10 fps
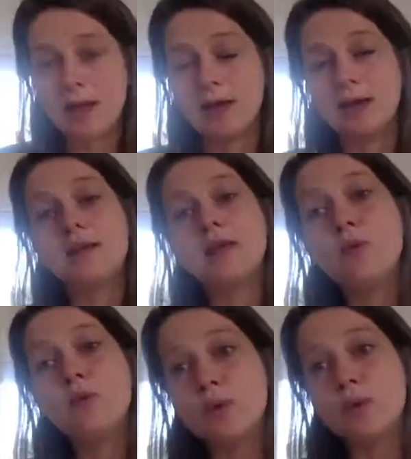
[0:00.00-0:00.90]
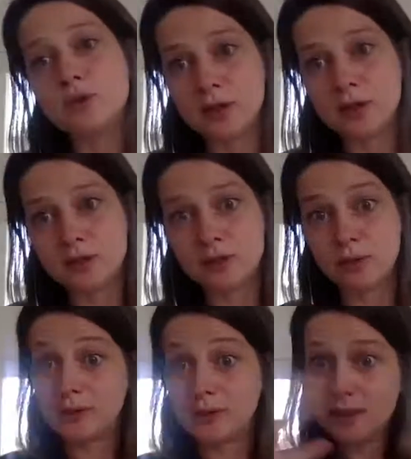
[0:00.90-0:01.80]
And I think what we're trying to do
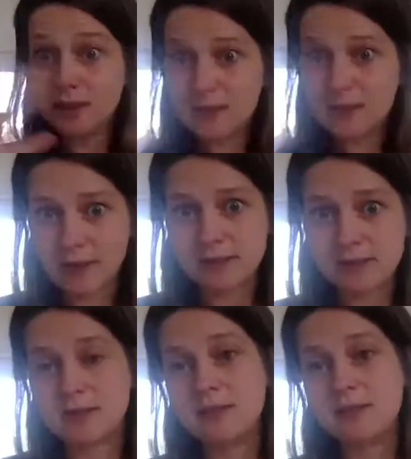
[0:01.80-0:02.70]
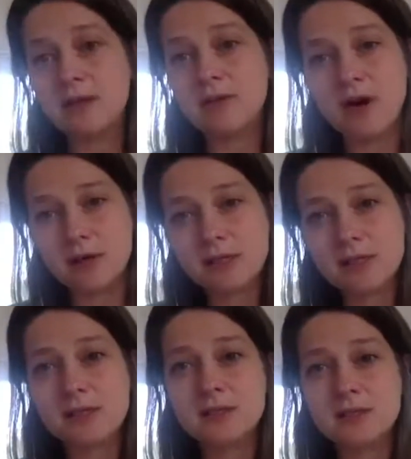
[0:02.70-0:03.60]
with these spaces is give
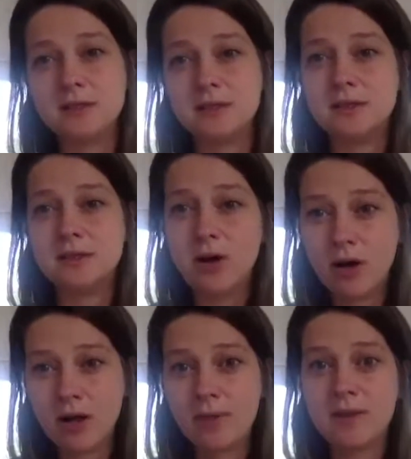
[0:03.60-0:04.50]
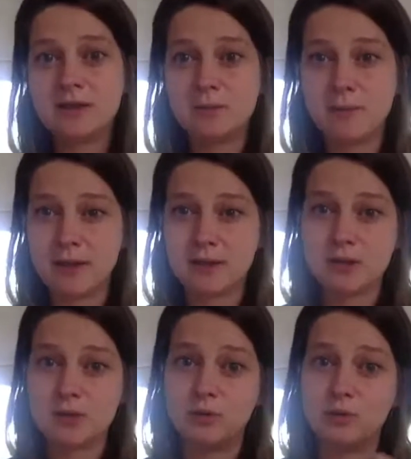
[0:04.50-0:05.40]
artists the time and space
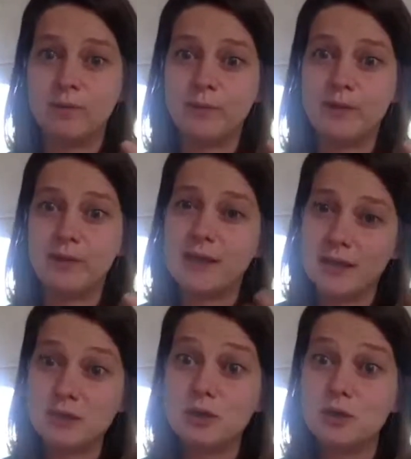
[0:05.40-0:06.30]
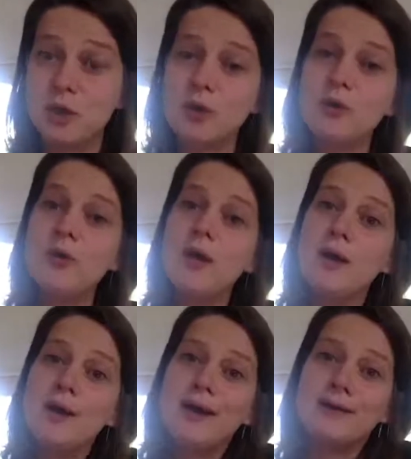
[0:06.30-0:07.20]
to get to know
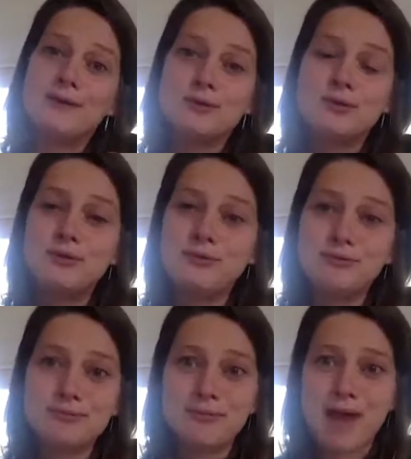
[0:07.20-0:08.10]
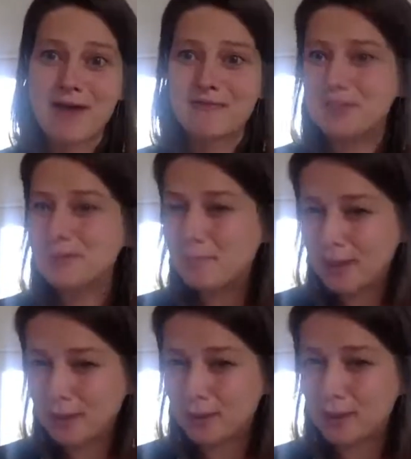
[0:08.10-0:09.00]
and sort of have a
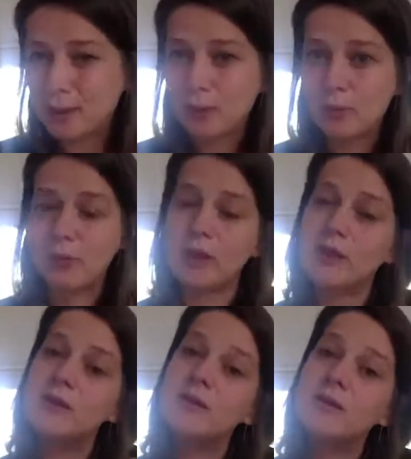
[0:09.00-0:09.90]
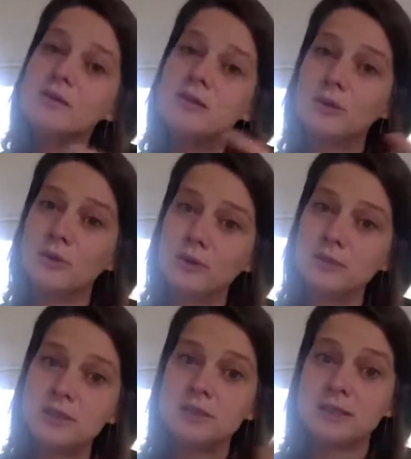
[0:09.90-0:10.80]
spin with
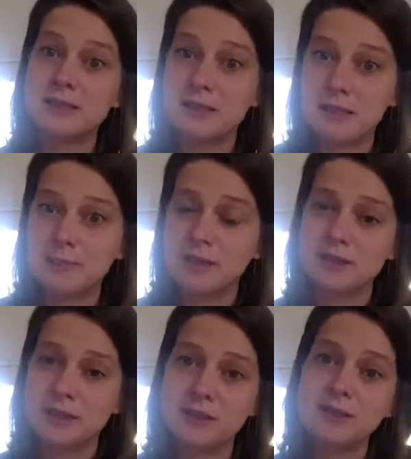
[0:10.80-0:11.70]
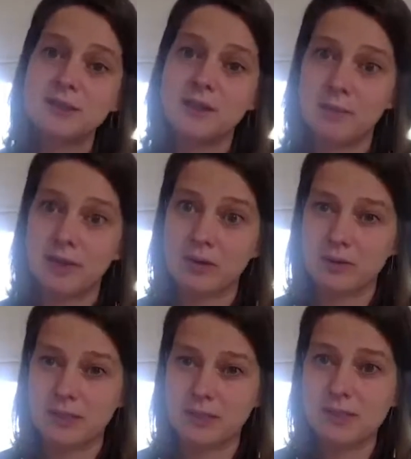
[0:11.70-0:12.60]
technologies that seem exciting to them
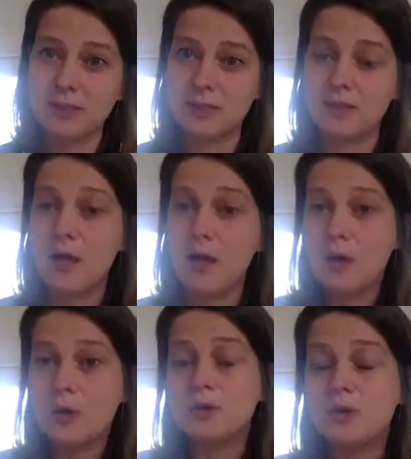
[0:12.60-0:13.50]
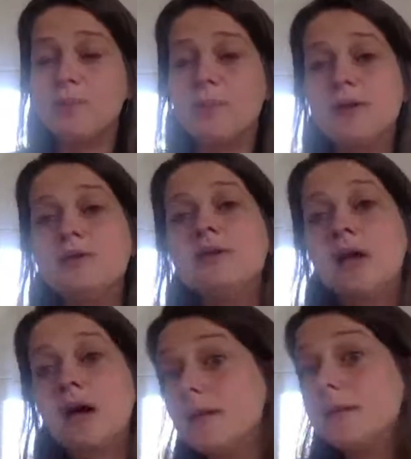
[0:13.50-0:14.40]
artistically, to build an
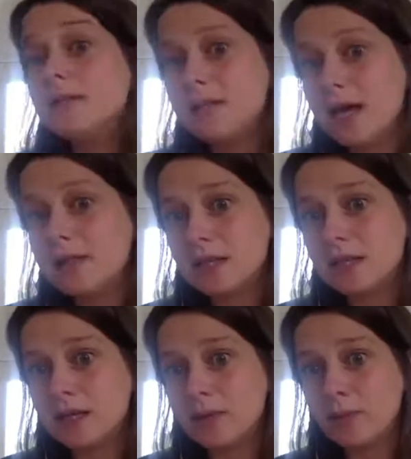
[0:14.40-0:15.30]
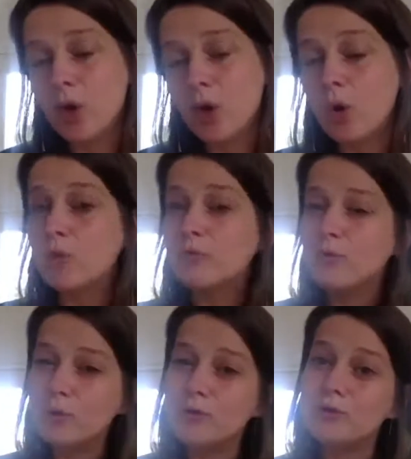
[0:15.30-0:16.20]
understanding of
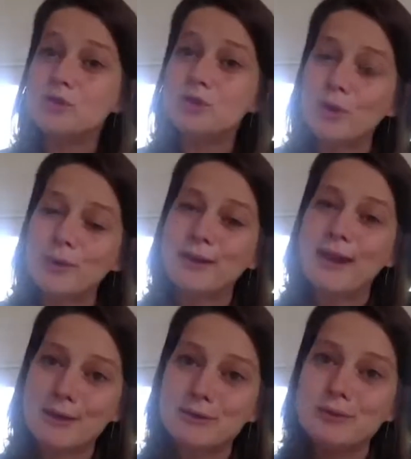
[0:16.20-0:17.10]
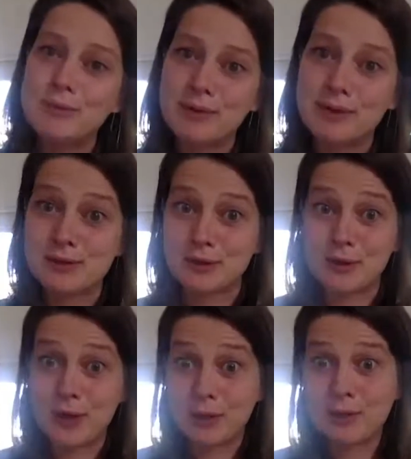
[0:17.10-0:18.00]
what the show in the end will be. So,
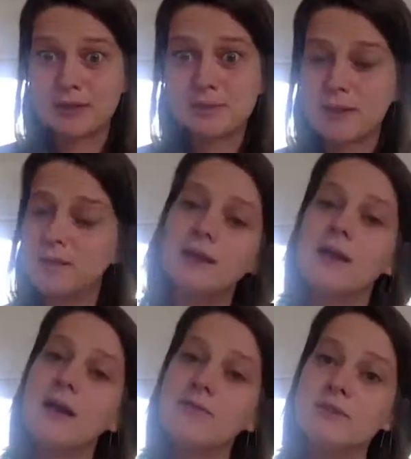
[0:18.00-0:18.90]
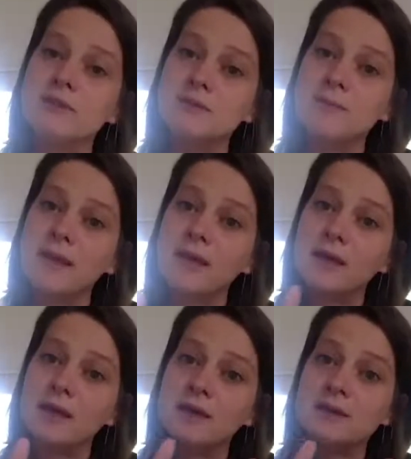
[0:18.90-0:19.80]
you know, expanding the canvas is
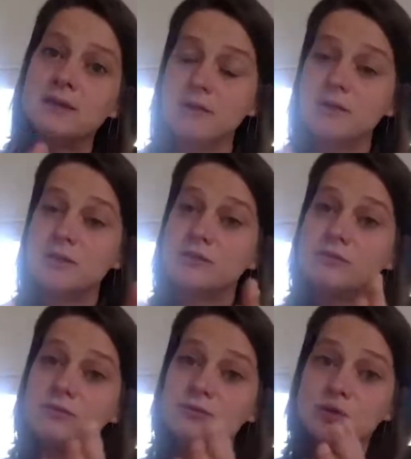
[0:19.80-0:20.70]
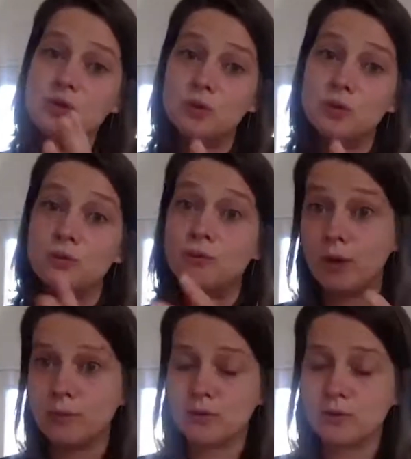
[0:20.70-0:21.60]
making a series of short
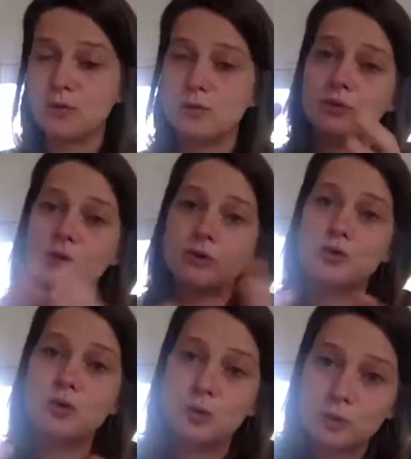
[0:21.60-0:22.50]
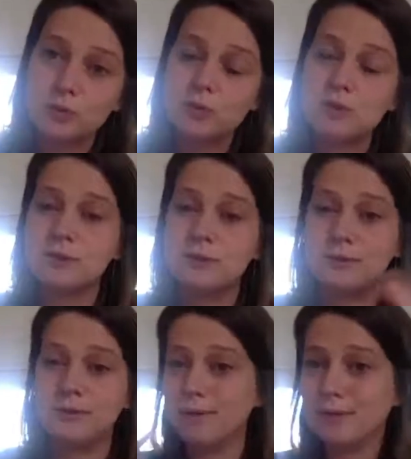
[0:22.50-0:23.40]
moments or shorts,
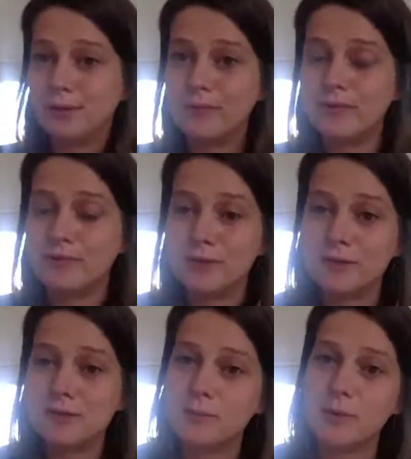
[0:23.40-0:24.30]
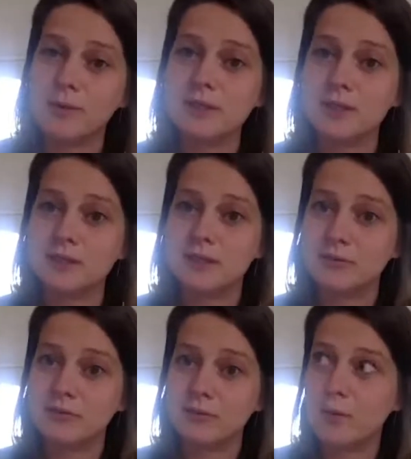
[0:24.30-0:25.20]
you know, different artists are approaching this in
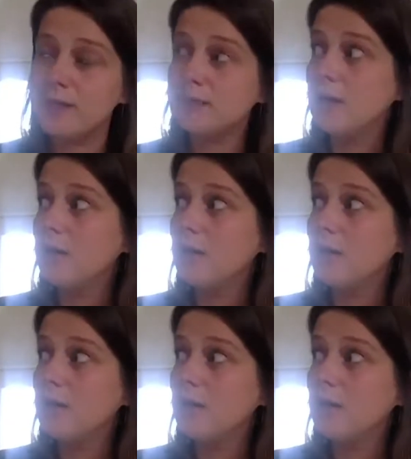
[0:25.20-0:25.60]
different ways.